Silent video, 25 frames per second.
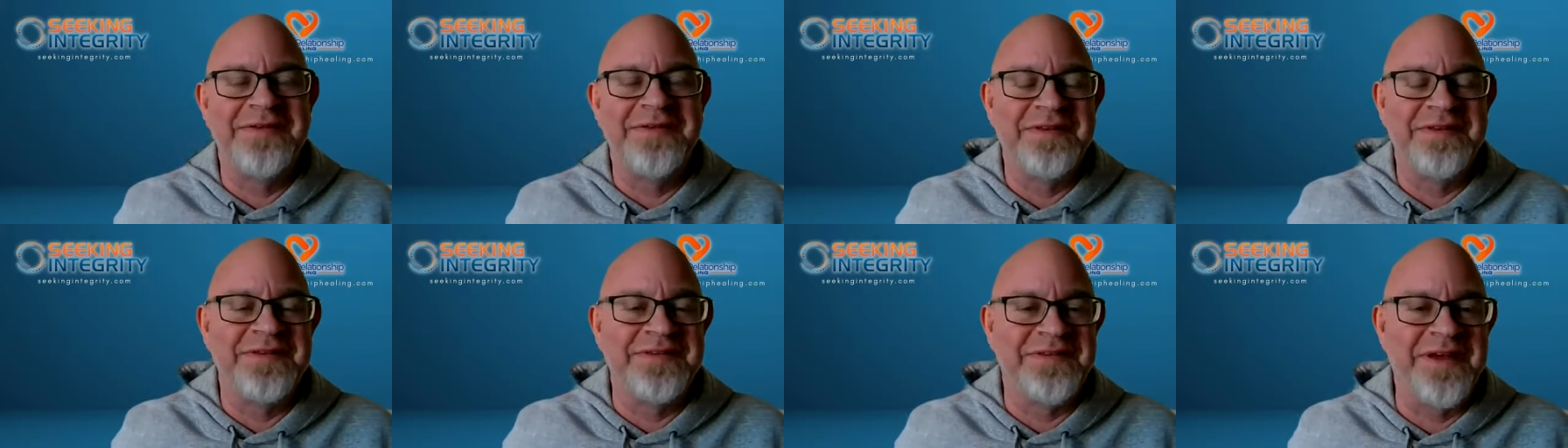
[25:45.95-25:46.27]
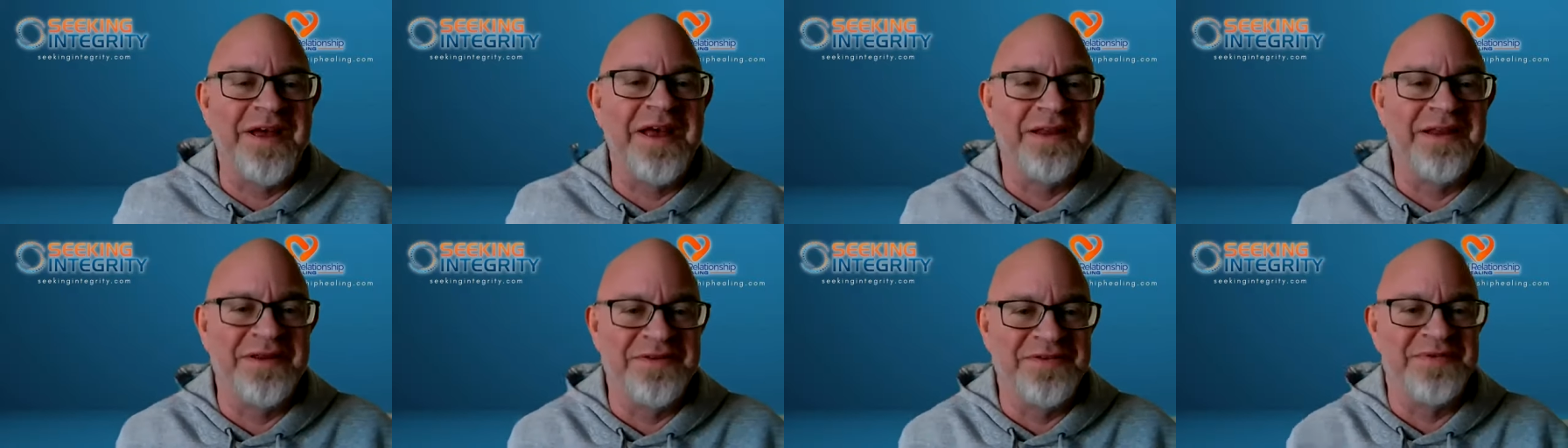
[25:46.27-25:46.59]
the
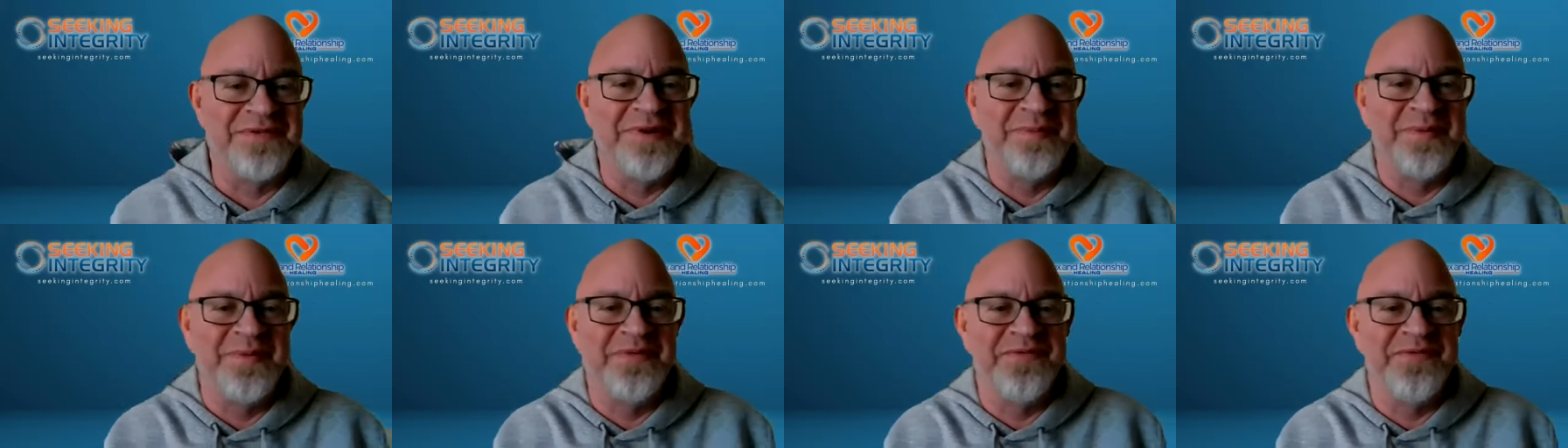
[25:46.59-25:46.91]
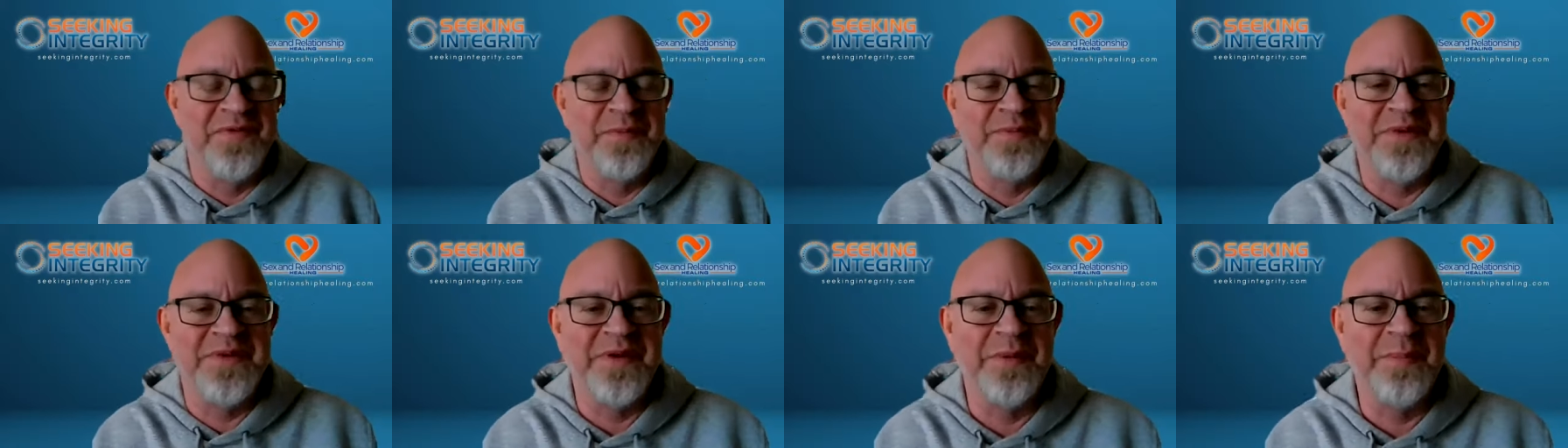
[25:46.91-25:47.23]
silent treatment
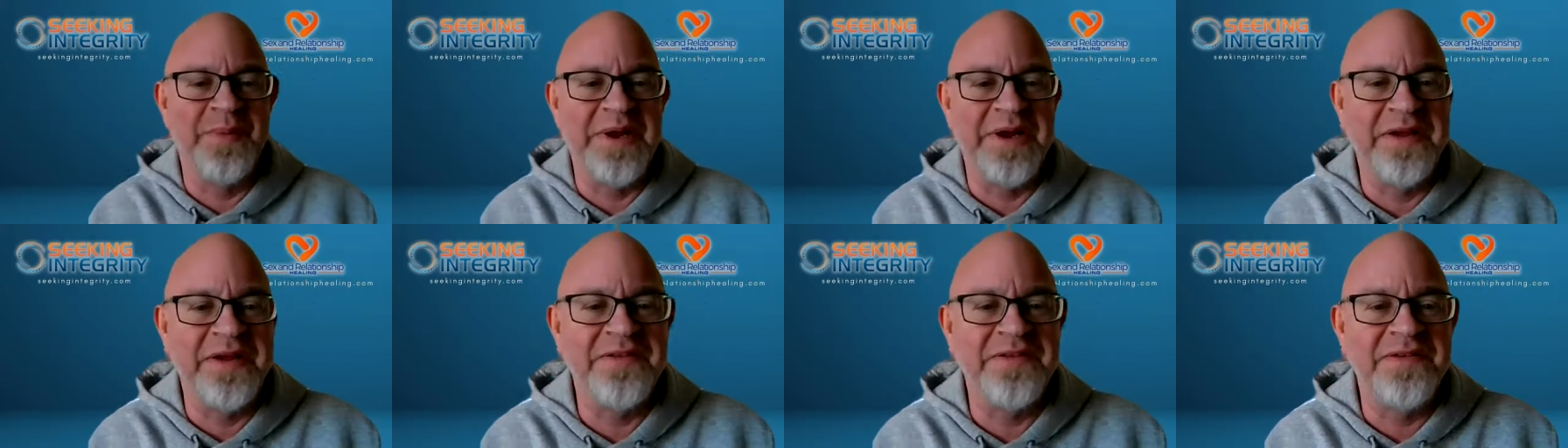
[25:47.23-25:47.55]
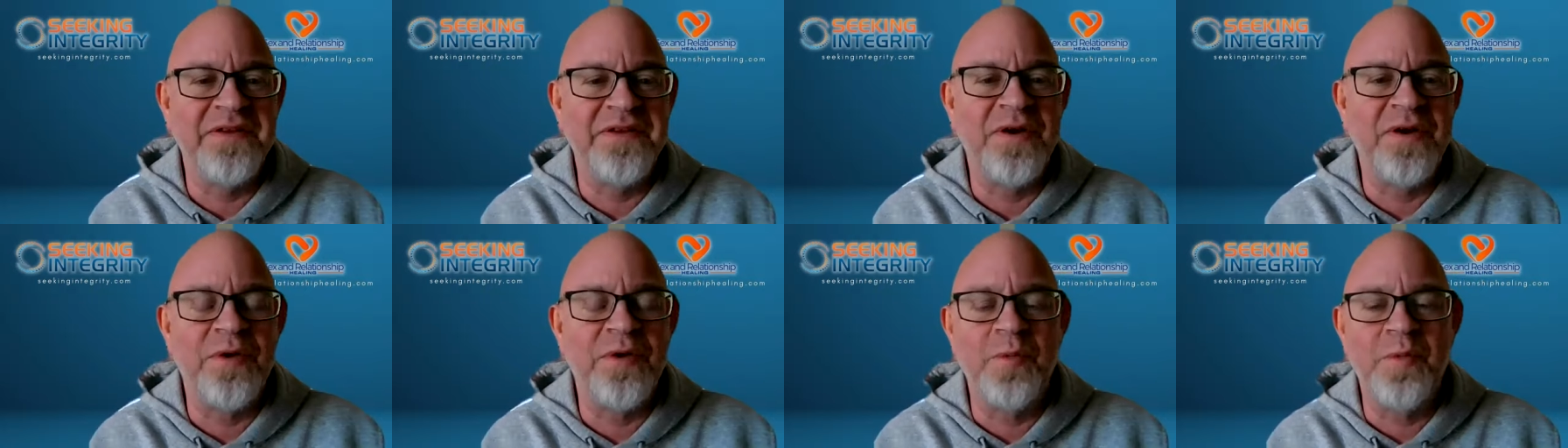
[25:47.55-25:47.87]
from somebody is
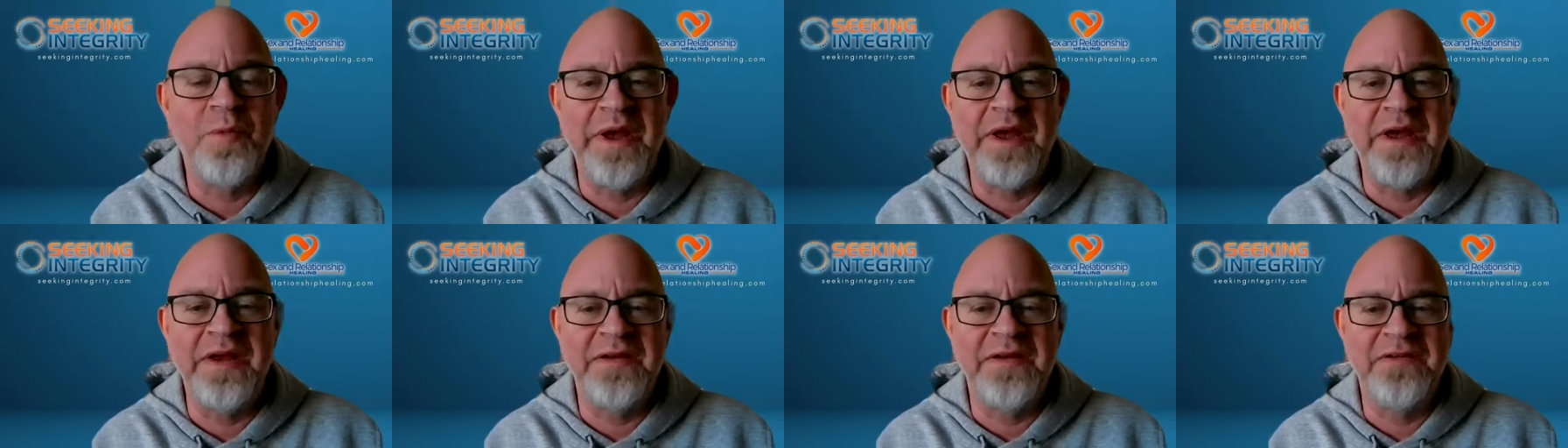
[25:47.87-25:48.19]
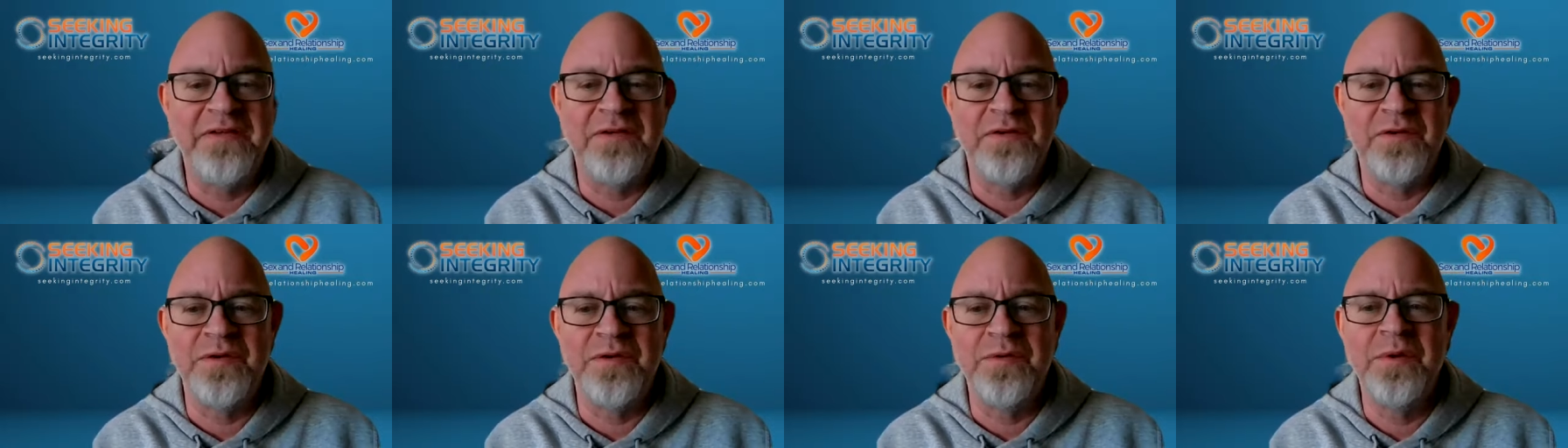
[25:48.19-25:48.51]
there a way
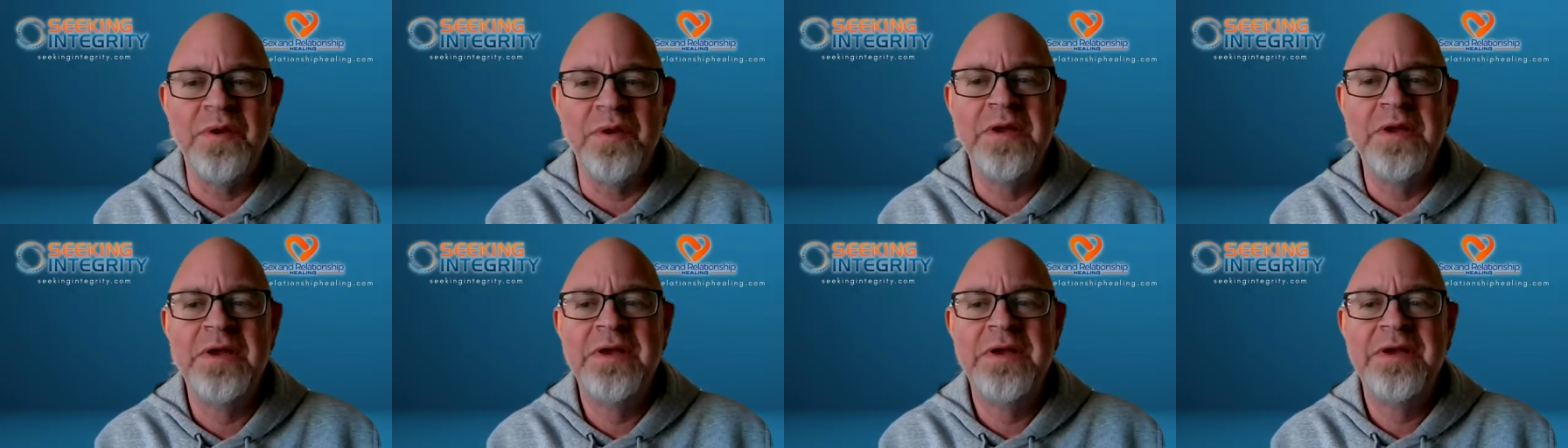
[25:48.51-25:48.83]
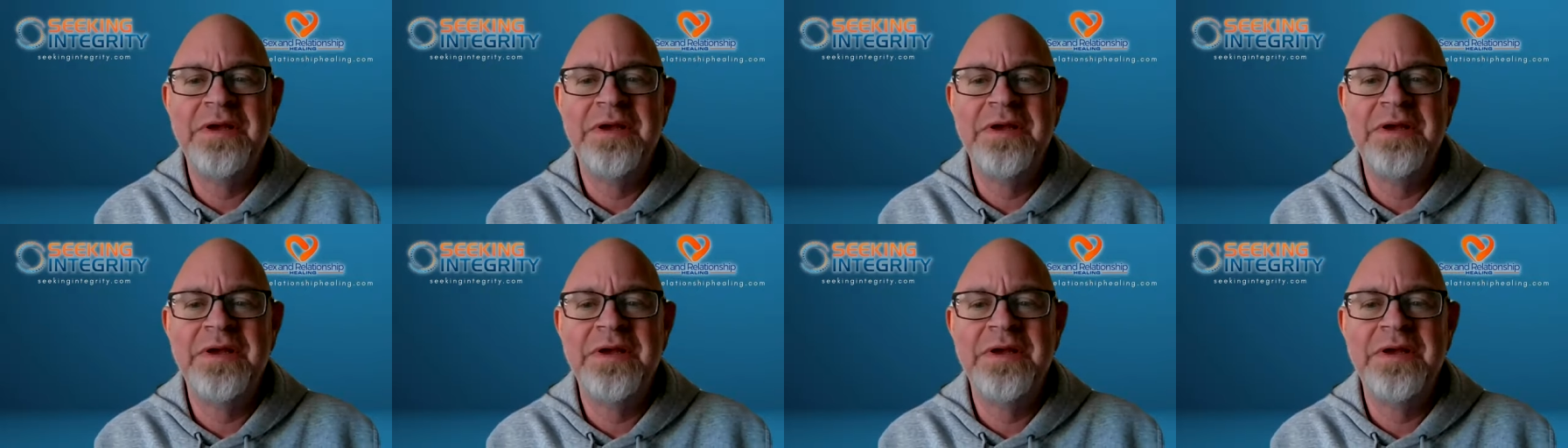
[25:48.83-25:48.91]
to